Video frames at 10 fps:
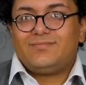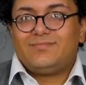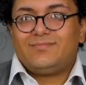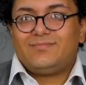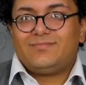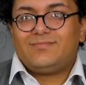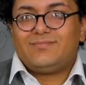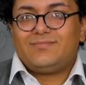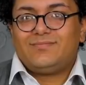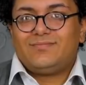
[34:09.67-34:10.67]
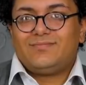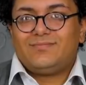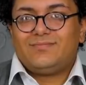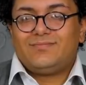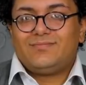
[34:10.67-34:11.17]

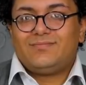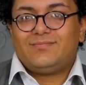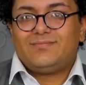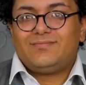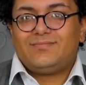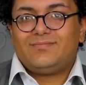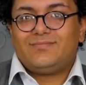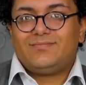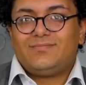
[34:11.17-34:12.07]
(not speaking)